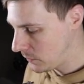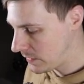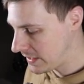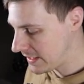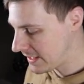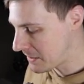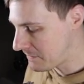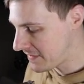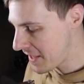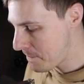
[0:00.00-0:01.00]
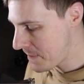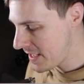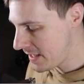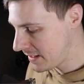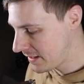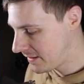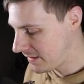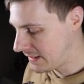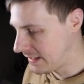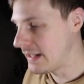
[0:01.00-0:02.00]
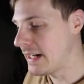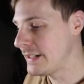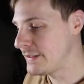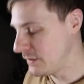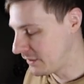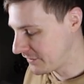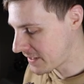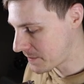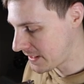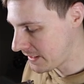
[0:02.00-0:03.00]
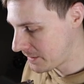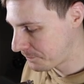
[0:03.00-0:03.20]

We have Tepig. I do love Tepig.